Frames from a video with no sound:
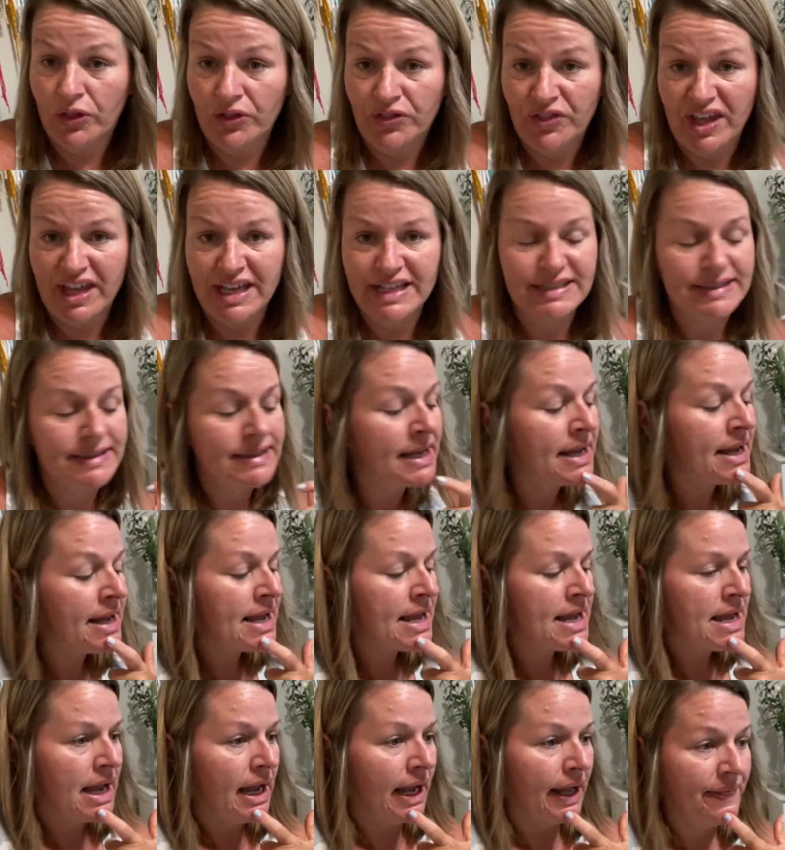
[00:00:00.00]
things
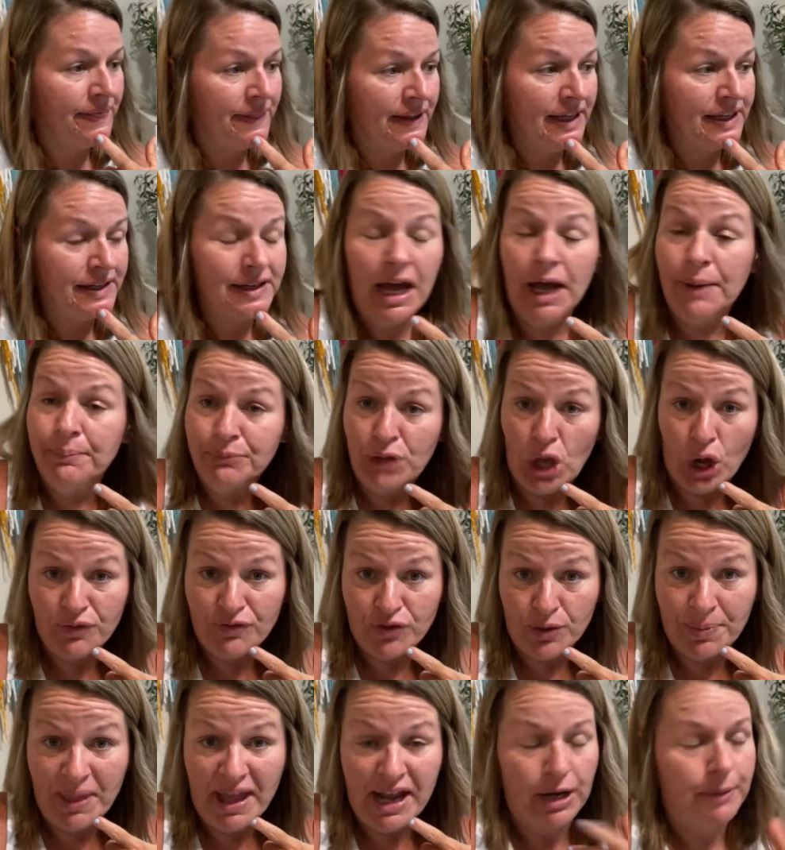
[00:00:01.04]
and then um, go
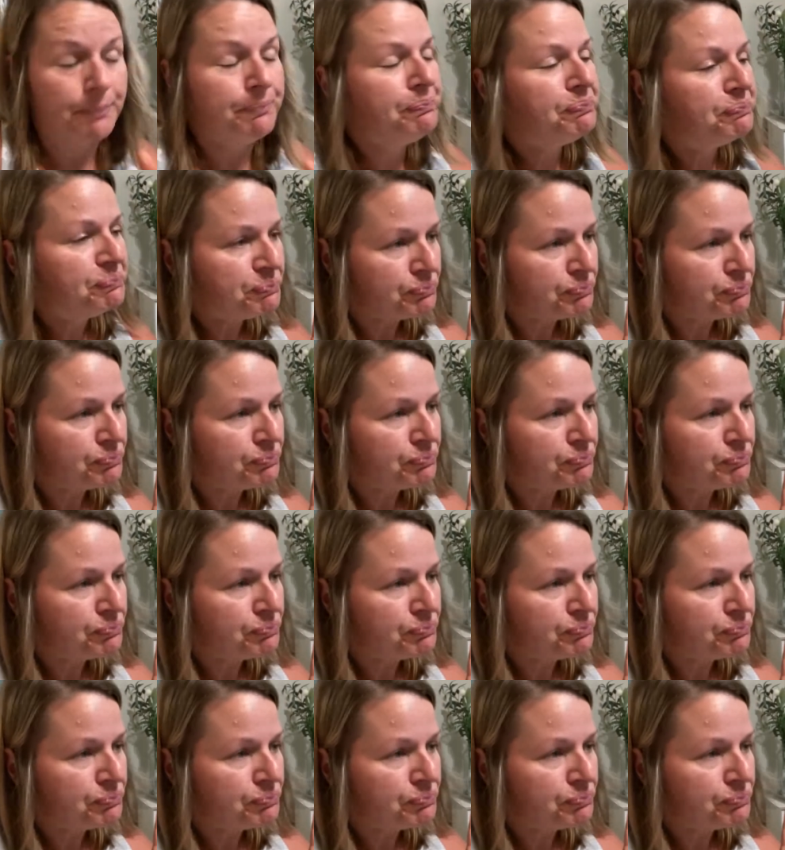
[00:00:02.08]
from there.